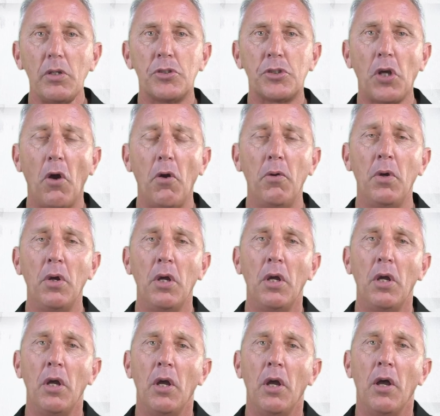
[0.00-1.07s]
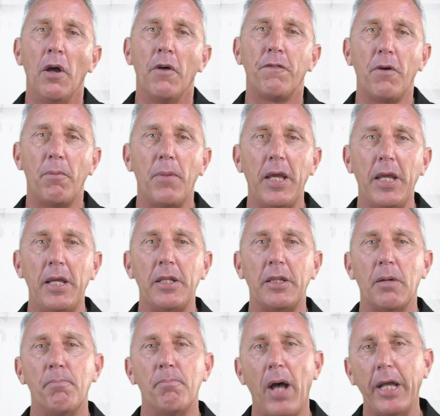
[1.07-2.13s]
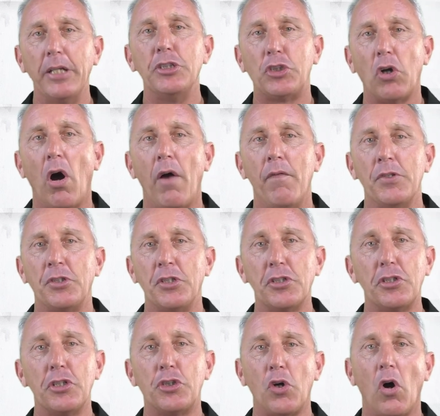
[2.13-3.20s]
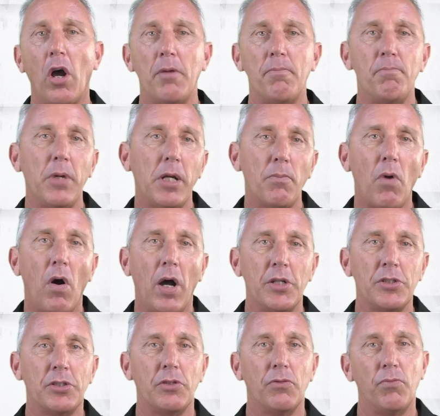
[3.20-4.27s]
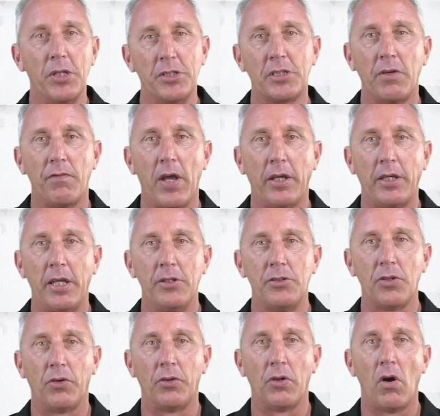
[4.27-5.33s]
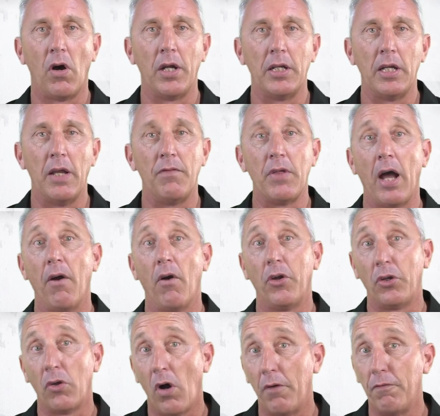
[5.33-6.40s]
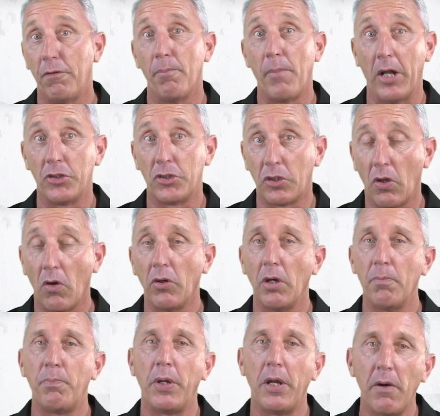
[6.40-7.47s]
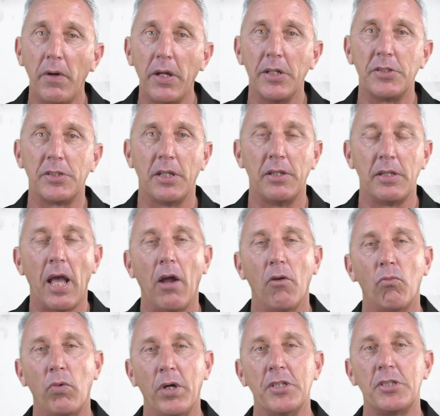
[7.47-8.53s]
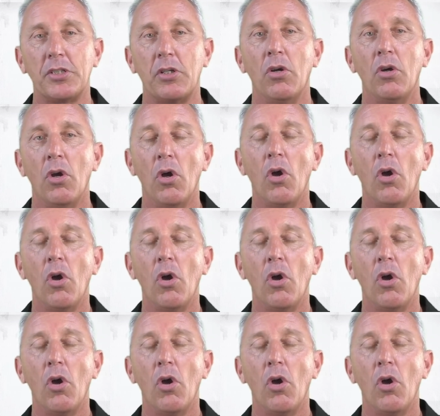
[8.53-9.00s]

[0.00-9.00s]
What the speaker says: So for me, the main drive is just to try and minimise the risk of our kids online. If they are online for much longer periods, then that risk